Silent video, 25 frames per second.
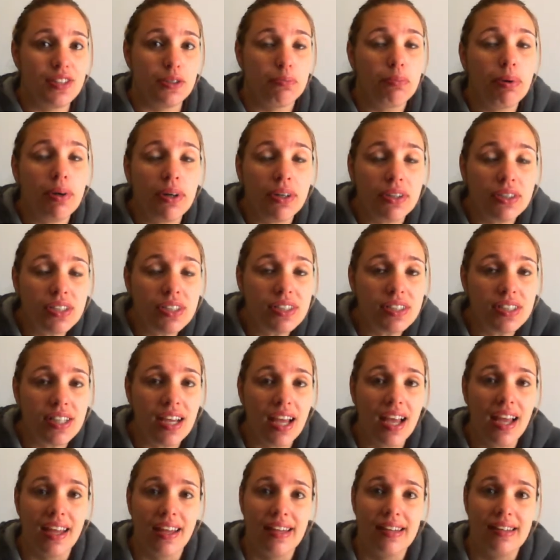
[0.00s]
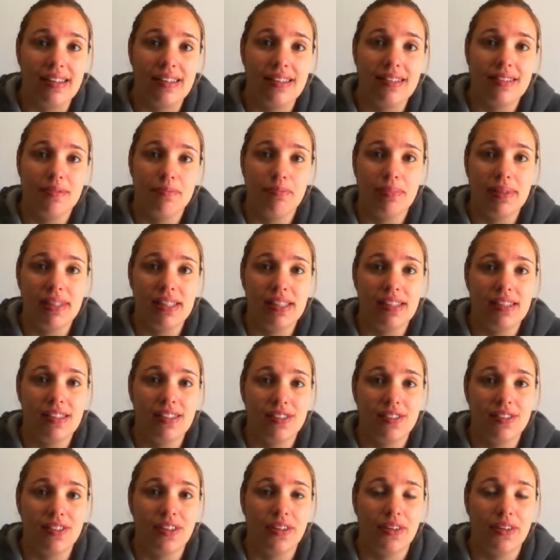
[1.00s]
to push and be,